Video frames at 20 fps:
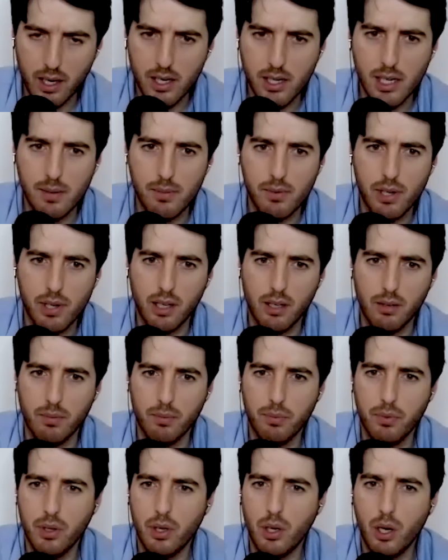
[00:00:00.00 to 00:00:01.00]
He seems like a
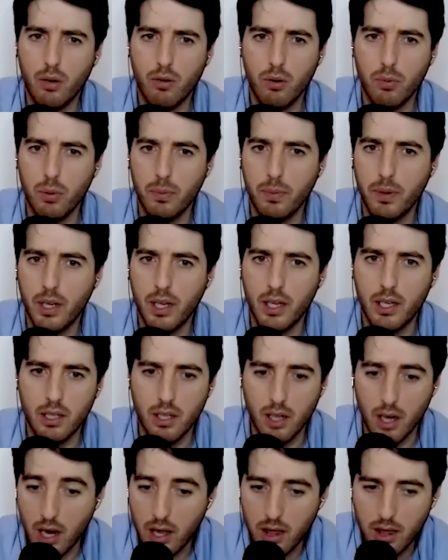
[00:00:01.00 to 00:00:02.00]
horrible
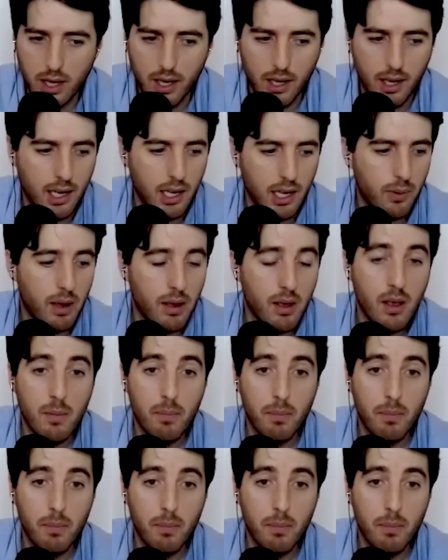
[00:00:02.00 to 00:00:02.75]
person, I think, anyway.